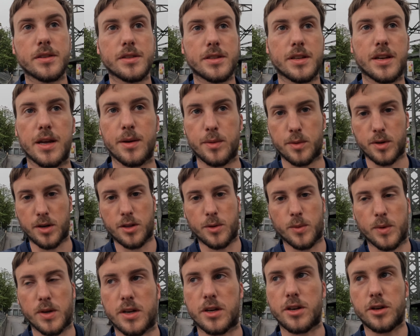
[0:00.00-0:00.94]
Today we're on the
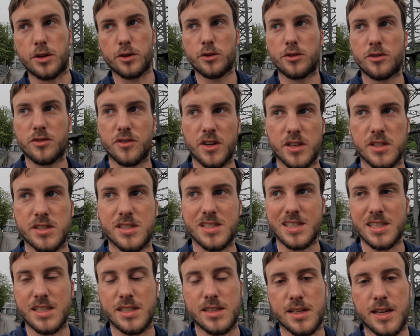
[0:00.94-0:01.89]
way to
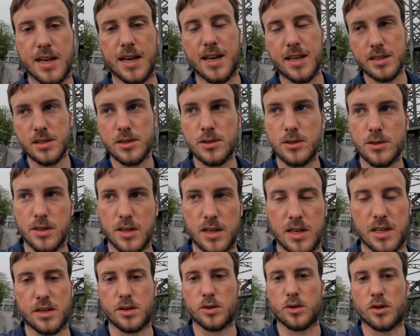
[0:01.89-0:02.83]
Neuschwanstein Castle and
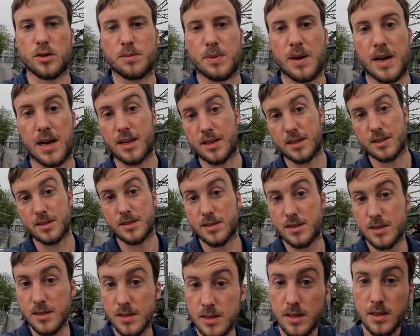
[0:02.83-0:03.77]
Linderwolf
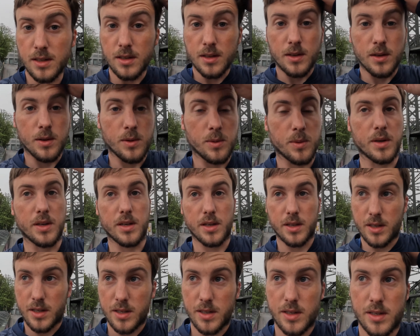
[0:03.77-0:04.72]
Palace. We
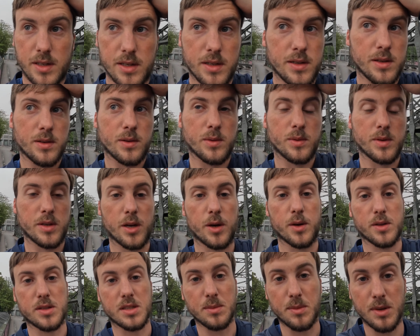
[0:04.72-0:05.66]
know
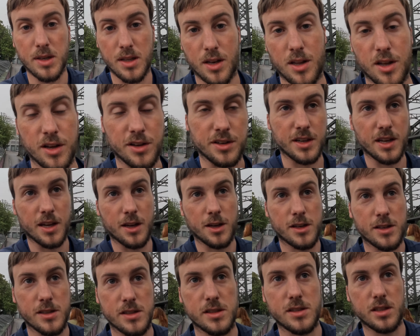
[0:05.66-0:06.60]
it's gonna be a long day
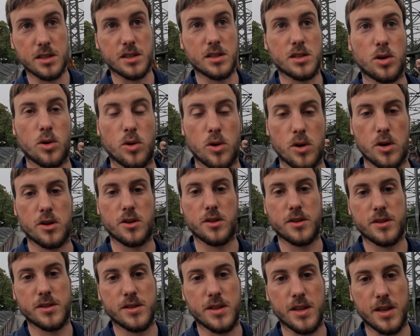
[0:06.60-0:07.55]
because the tour
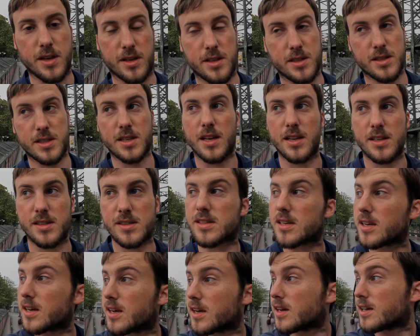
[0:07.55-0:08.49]
thing says
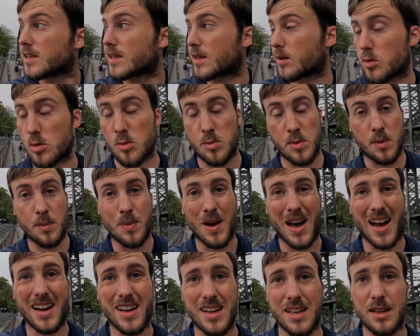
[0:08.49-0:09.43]
that we'll be
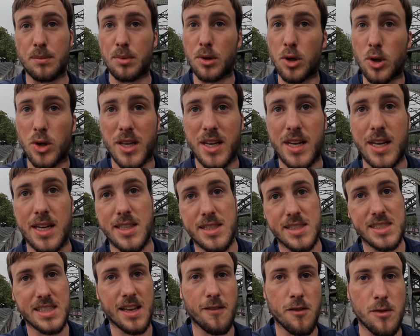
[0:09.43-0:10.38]
back in Munich at
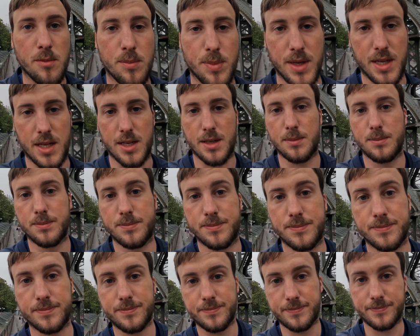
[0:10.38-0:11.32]
7 p.m.
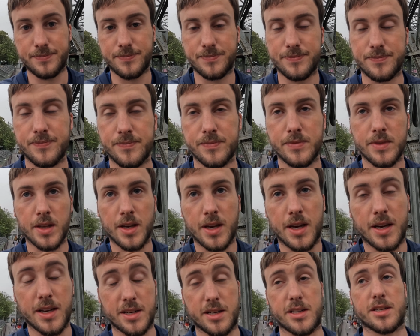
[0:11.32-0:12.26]

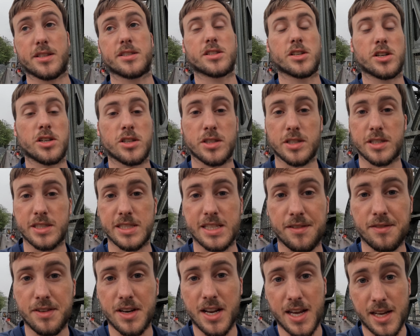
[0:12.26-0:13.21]
and it is currently
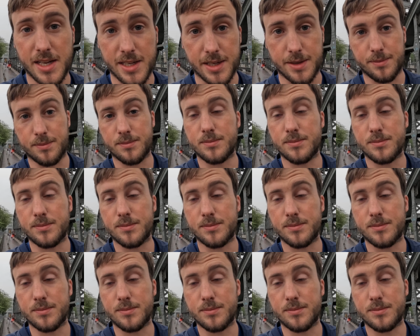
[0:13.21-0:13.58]
7 a.m.